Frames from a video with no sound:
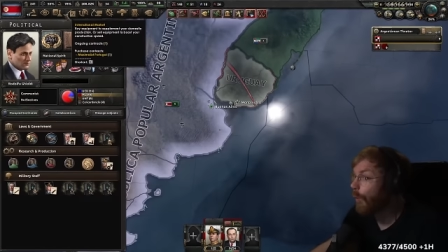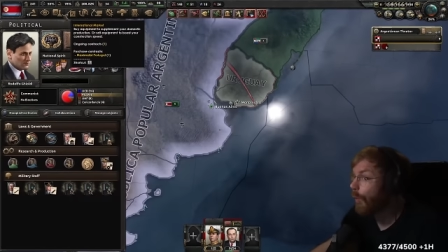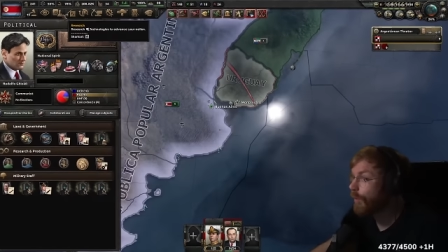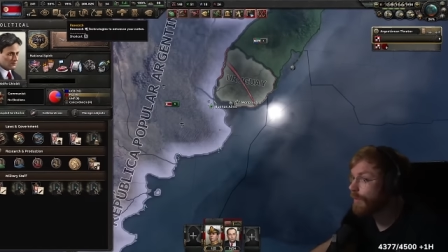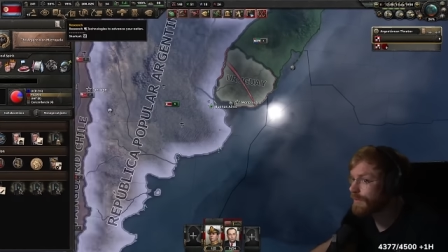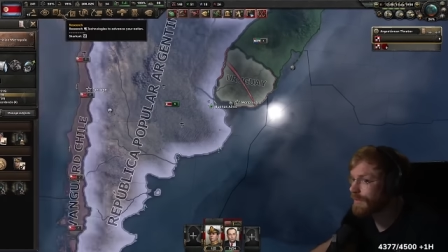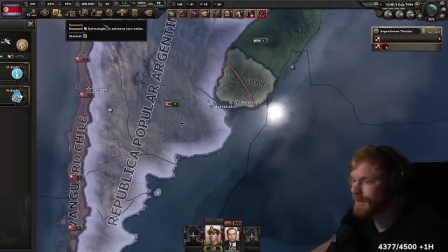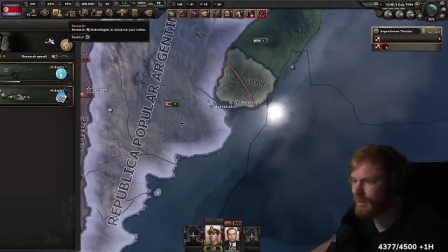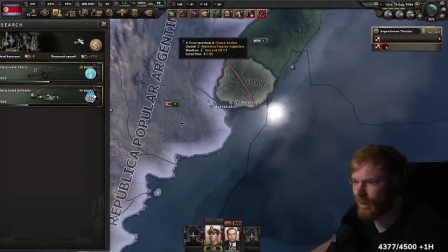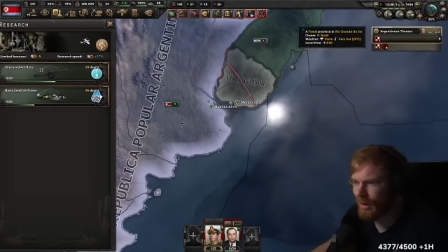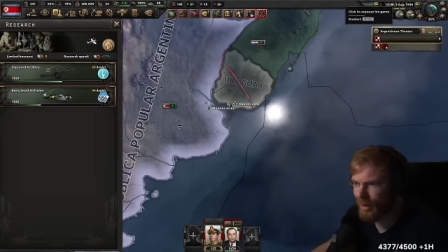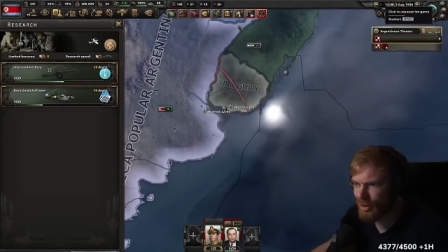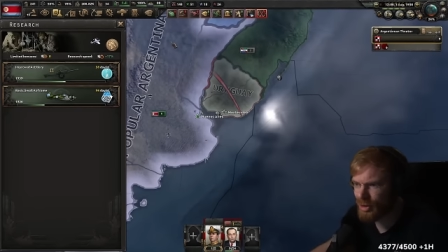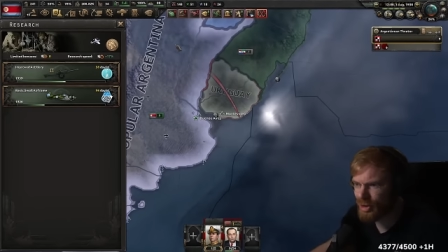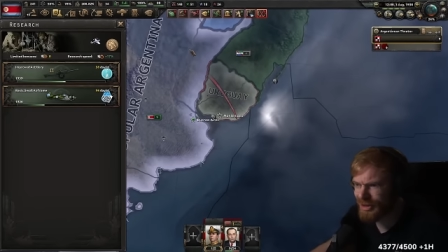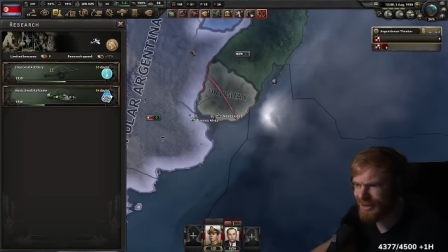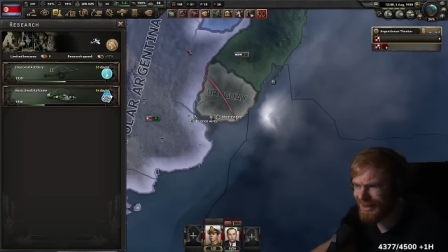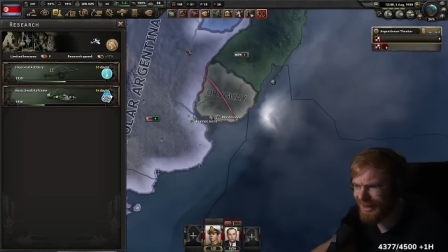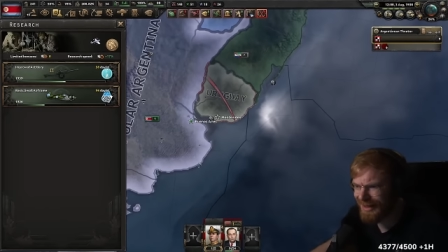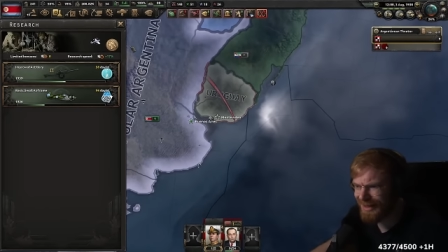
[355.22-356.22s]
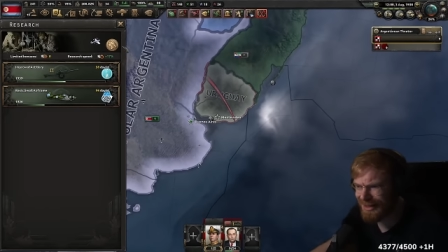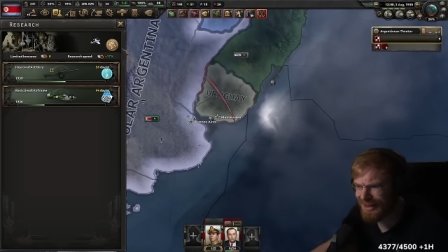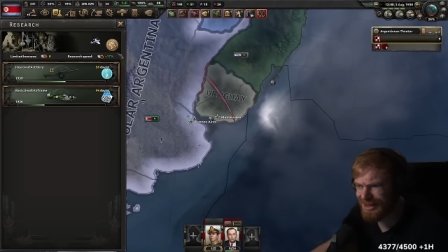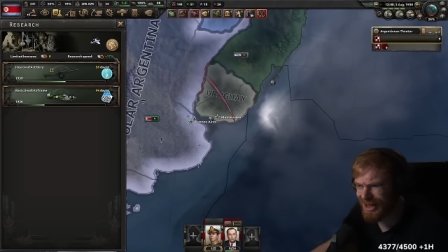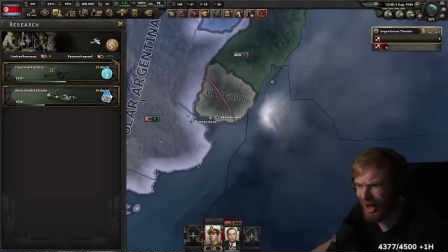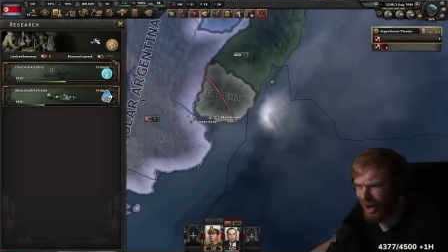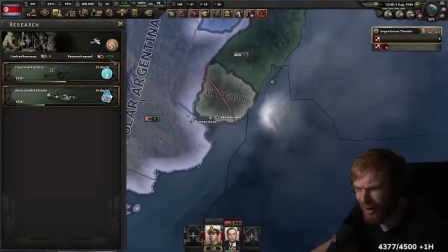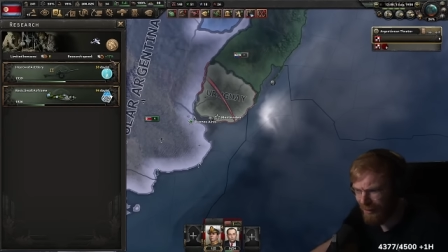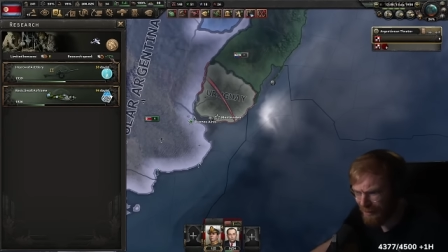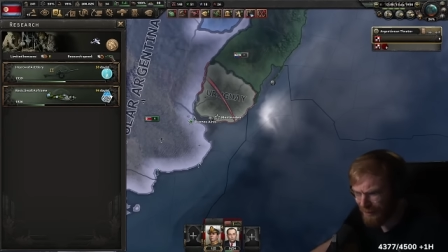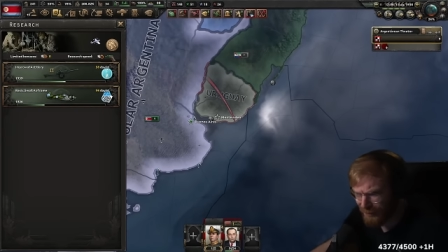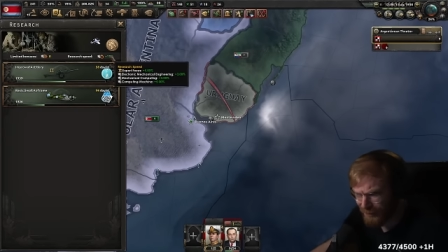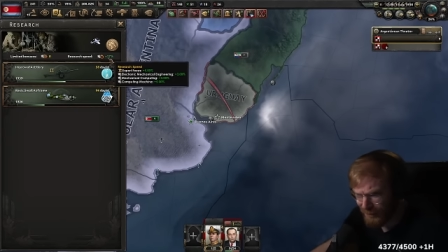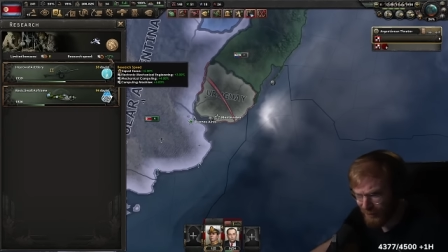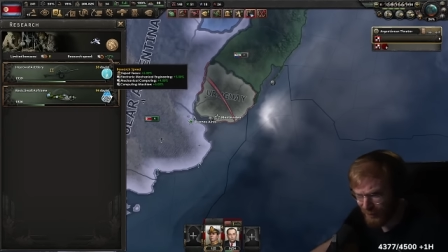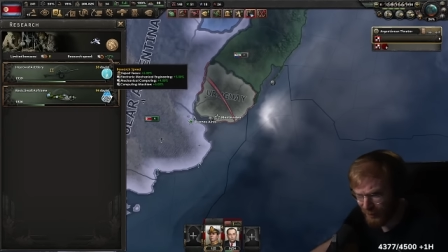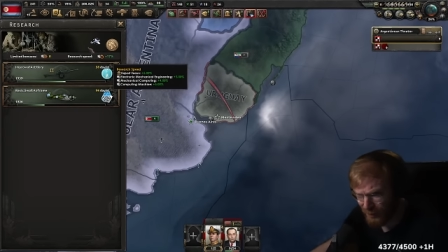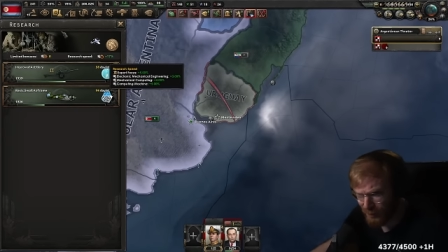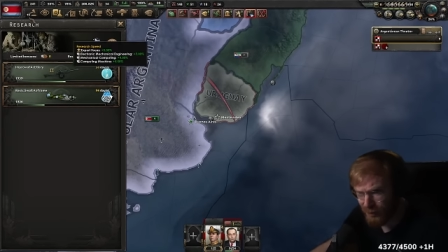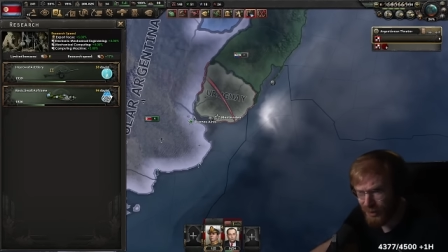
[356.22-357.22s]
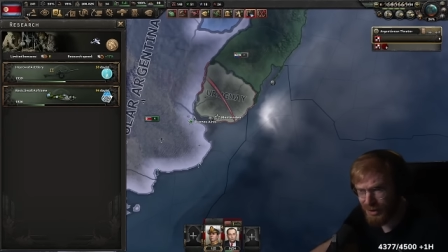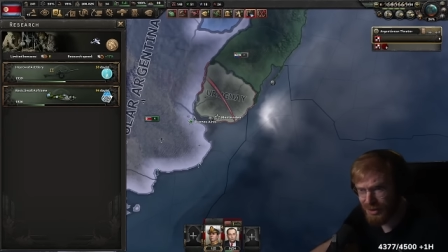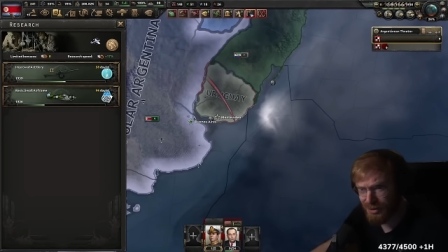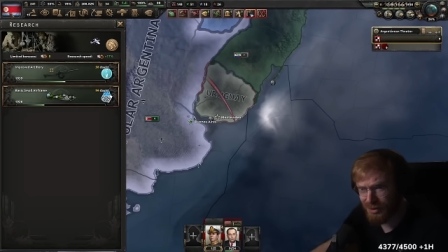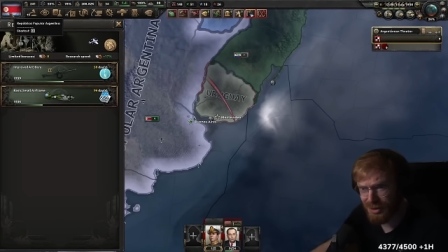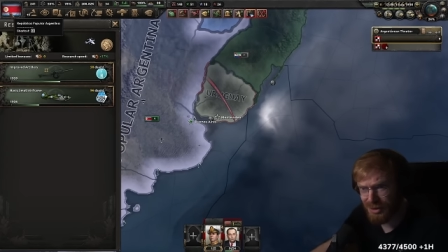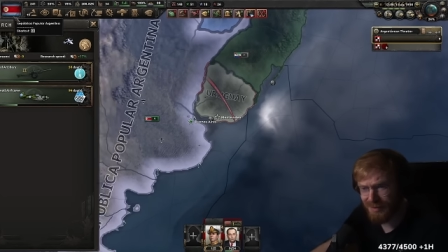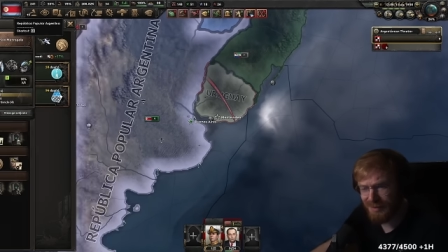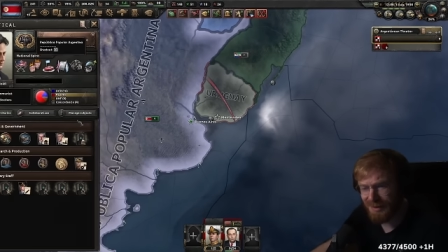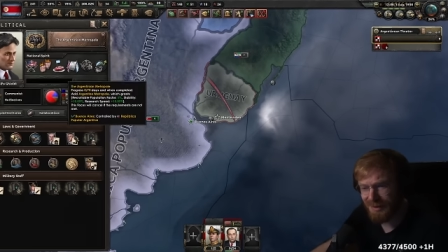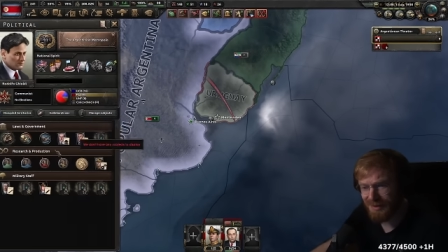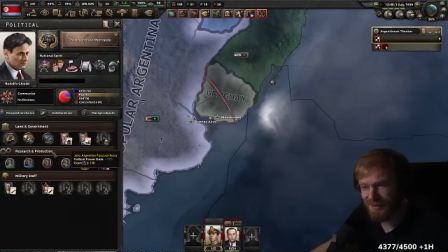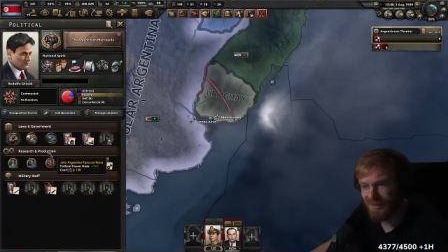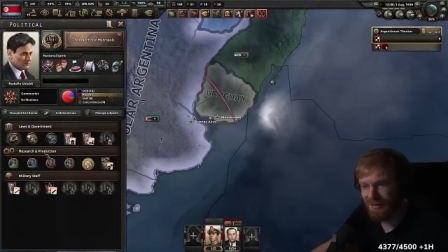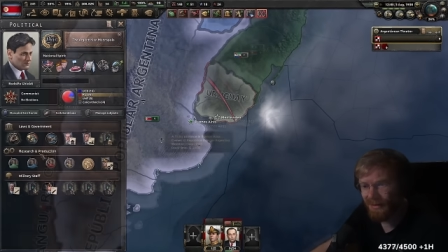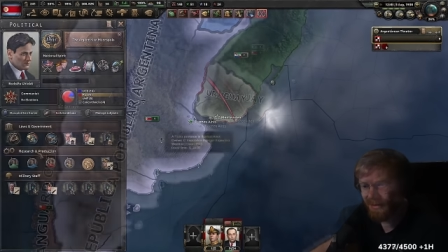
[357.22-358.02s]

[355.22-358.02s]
Digga, Argentina gets unbelievable research speed.